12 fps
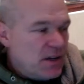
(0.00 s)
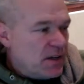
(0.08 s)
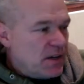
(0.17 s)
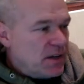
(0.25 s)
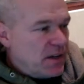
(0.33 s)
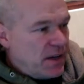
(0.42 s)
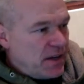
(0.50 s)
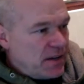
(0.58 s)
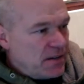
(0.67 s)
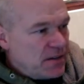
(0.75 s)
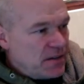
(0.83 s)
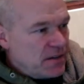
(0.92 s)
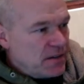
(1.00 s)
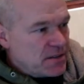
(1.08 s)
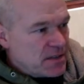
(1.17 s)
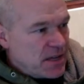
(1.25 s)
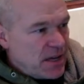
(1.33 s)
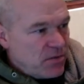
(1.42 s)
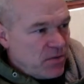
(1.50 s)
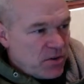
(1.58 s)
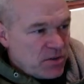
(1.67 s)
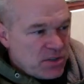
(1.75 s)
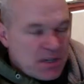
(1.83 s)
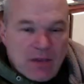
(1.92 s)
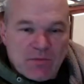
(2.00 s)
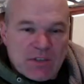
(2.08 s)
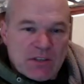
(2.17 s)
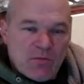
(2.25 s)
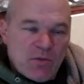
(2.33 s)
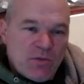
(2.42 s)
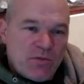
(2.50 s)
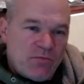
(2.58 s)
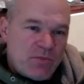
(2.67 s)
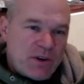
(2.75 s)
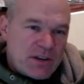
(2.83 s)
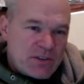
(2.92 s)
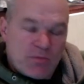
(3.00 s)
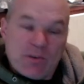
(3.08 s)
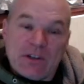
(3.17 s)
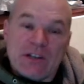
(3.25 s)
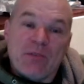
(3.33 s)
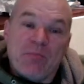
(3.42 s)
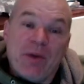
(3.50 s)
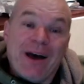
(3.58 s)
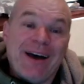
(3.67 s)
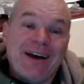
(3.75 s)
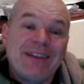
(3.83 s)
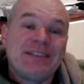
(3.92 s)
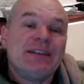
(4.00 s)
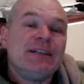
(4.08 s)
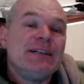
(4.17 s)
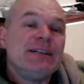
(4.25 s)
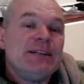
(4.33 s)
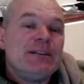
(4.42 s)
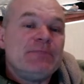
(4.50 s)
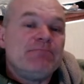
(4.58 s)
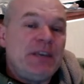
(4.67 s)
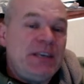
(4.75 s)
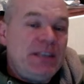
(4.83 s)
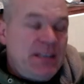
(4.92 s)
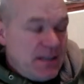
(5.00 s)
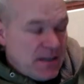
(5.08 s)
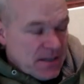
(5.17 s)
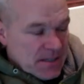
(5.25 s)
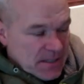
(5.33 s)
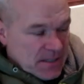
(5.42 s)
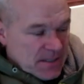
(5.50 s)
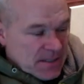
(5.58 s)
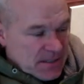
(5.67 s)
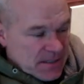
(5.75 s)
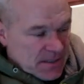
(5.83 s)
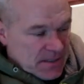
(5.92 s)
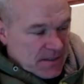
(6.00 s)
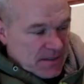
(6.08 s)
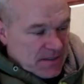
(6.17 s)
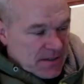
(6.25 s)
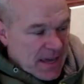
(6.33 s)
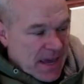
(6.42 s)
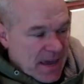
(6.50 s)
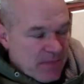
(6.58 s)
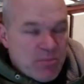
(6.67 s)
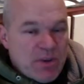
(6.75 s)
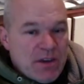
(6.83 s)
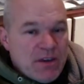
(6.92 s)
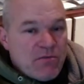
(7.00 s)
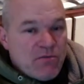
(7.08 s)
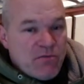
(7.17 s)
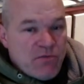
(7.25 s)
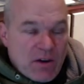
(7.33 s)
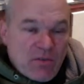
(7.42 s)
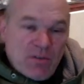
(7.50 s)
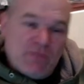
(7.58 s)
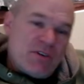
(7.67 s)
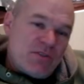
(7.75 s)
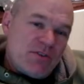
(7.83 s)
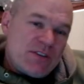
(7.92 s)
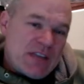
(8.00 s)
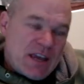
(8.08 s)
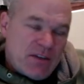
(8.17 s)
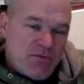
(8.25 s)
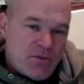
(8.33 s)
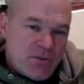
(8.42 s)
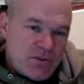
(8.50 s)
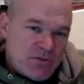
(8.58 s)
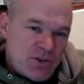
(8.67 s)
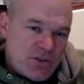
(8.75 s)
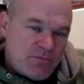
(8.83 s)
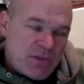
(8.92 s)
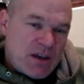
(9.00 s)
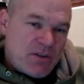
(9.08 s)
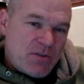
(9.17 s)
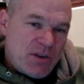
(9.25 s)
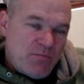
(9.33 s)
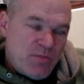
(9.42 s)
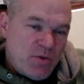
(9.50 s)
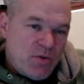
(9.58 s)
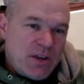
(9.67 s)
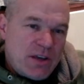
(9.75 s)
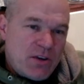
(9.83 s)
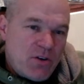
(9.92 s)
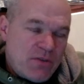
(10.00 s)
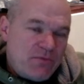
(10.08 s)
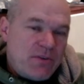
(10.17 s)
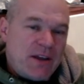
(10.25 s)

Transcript: and scared various times that the movie breaks completely apart, he can be very, very thankful to Jim Carrey pulling it off like